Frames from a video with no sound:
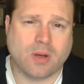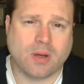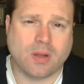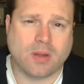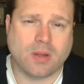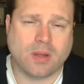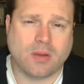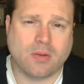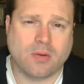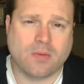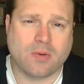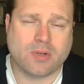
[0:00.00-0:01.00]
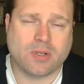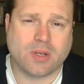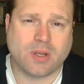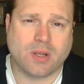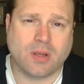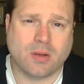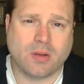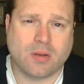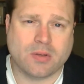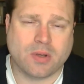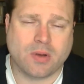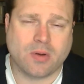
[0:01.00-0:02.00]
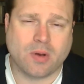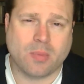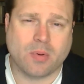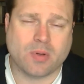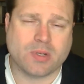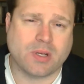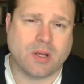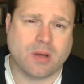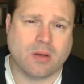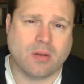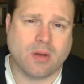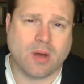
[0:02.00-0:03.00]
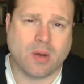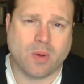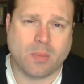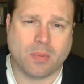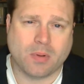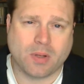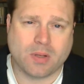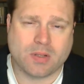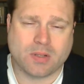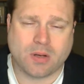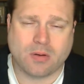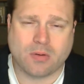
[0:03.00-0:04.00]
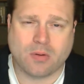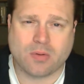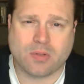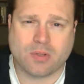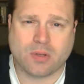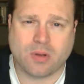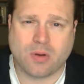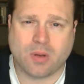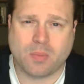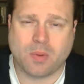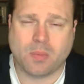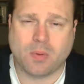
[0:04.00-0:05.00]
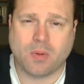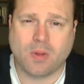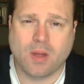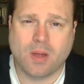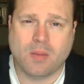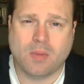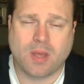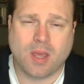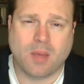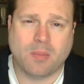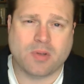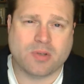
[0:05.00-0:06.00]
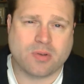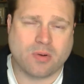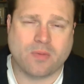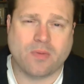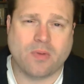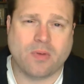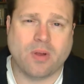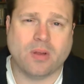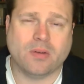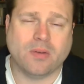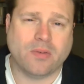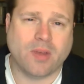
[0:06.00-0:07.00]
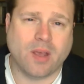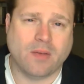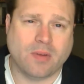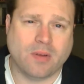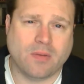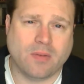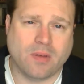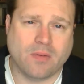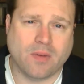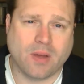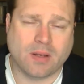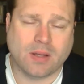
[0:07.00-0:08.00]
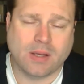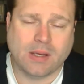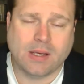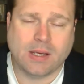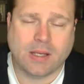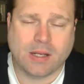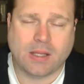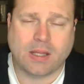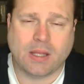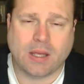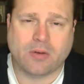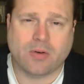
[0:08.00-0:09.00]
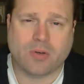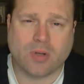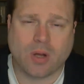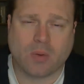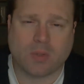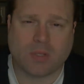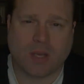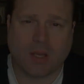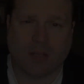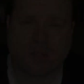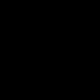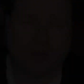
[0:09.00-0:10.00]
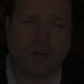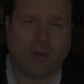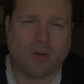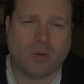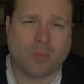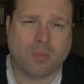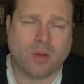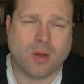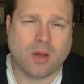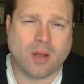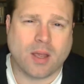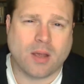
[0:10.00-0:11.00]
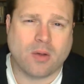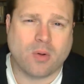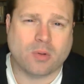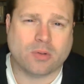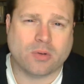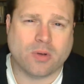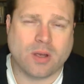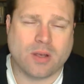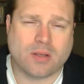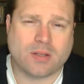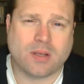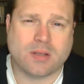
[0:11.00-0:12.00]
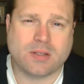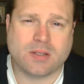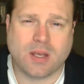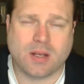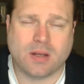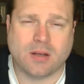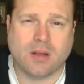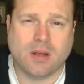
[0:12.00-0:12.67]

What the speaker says: the university security personnel, Ottawa police, and her own security people became concerned for the relative safety of the event. And in the end, her talk was canceled. On her blog, Ann Coulter has stated,